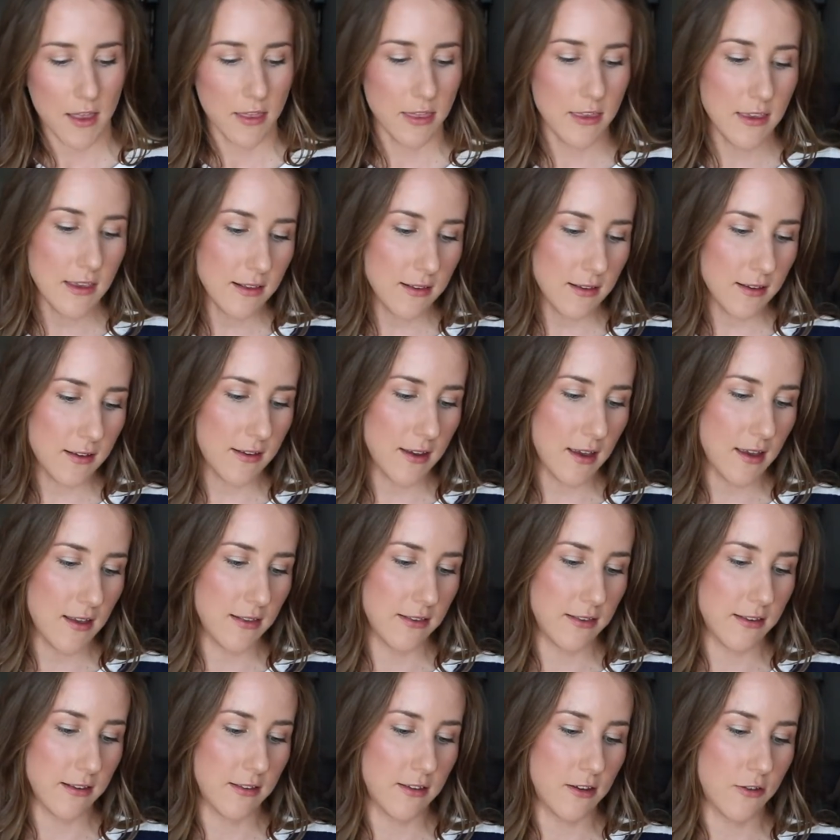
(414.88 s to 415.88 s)
These contain
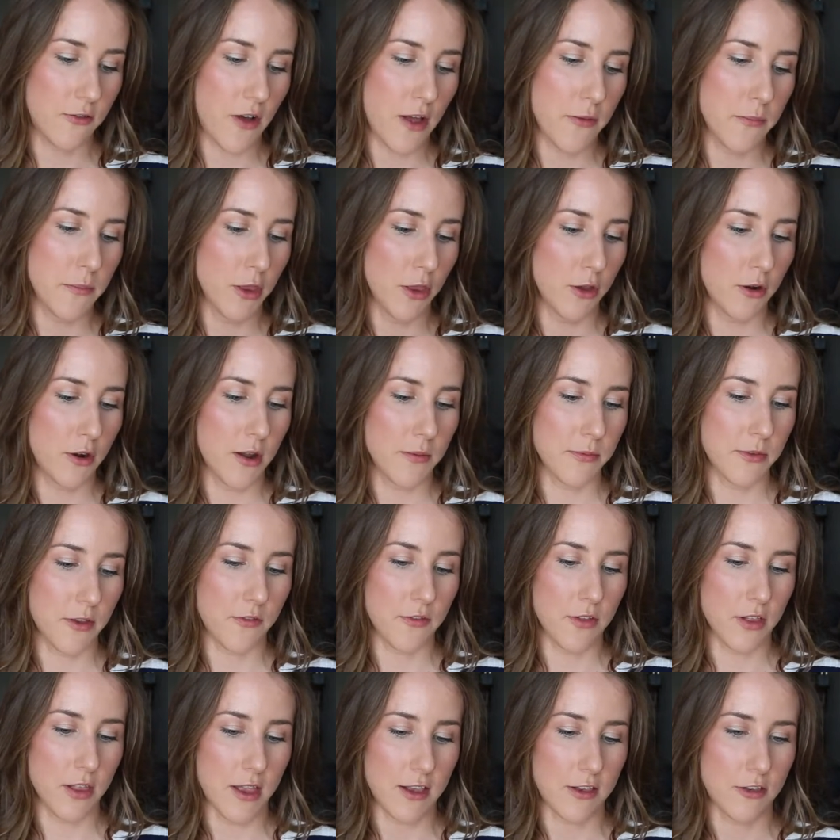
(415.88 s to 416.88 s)
65 milligrams of
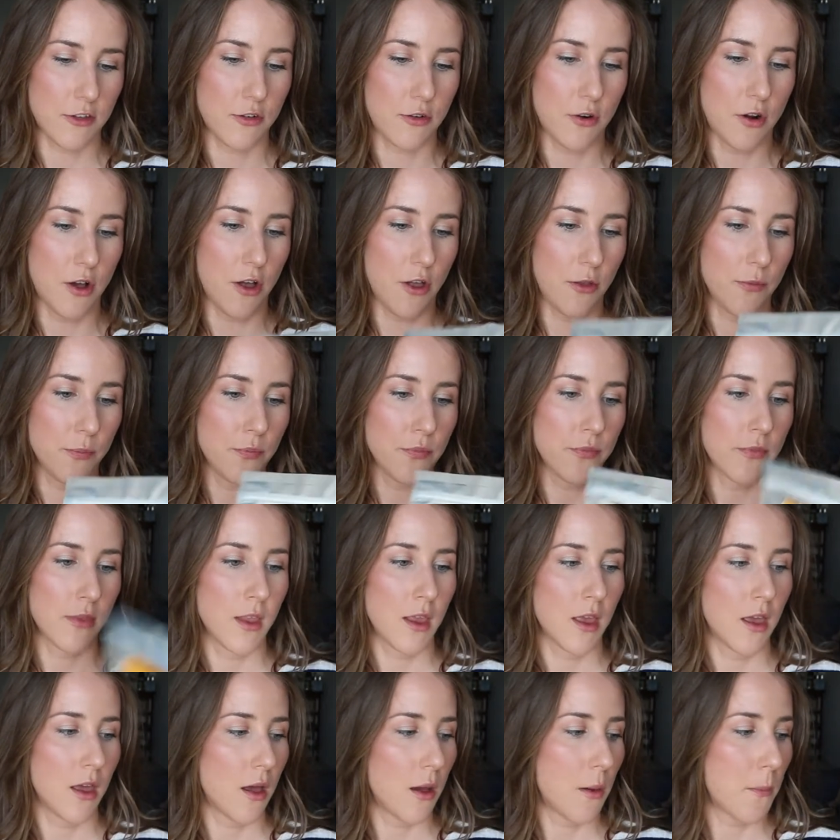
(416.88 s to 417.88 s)
cholesterol
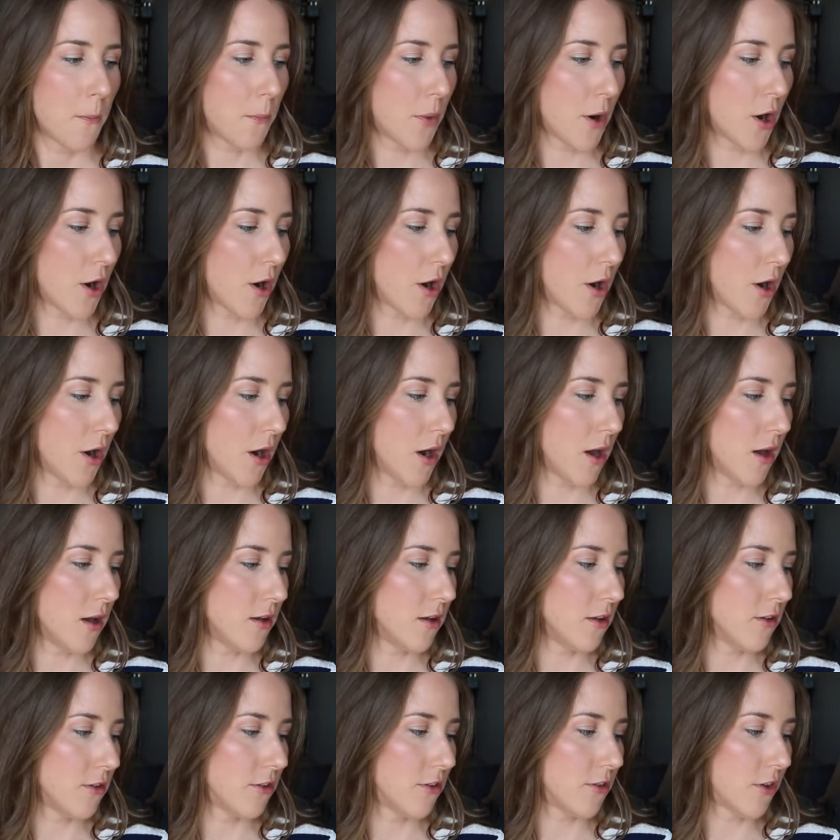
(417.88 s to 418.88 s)
per
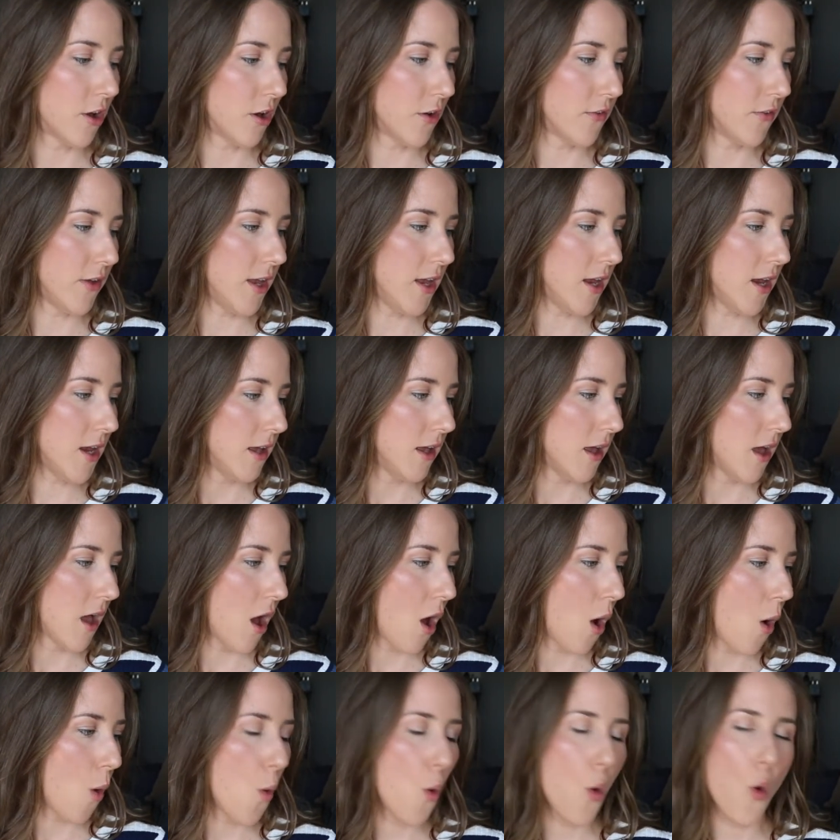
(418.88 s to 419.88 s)
serving.
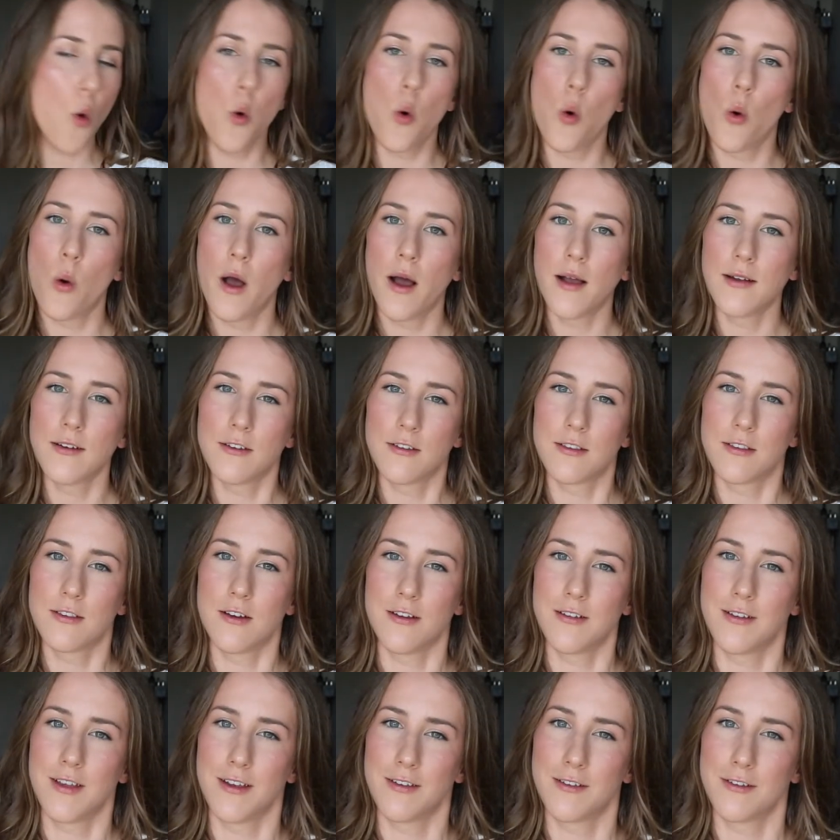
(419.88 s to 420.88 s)
Woo! Just
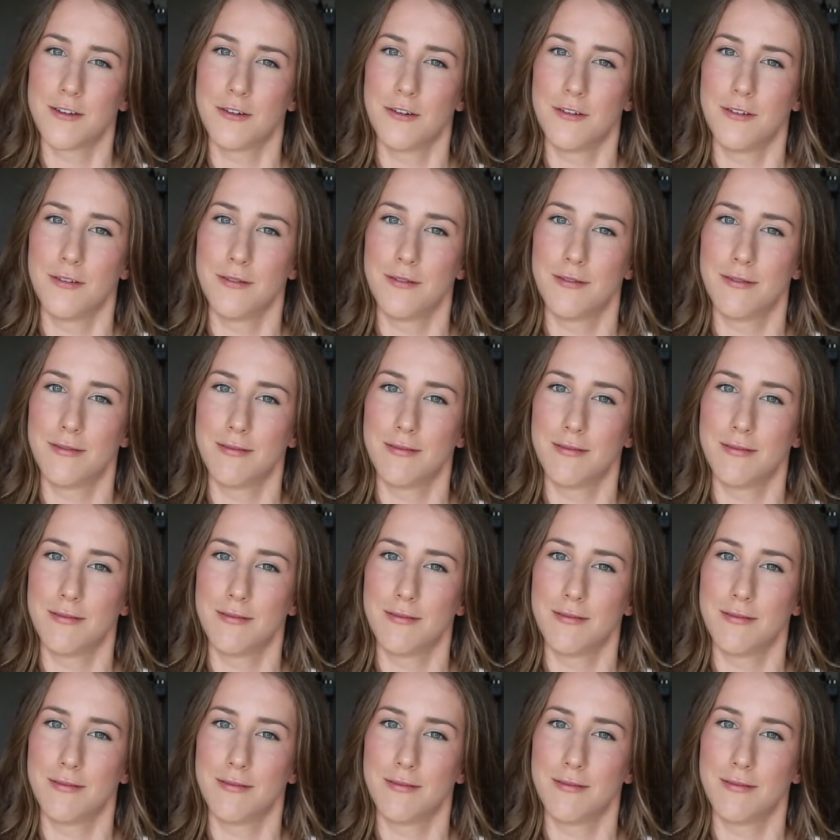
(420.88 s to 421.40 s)
saw a tentacle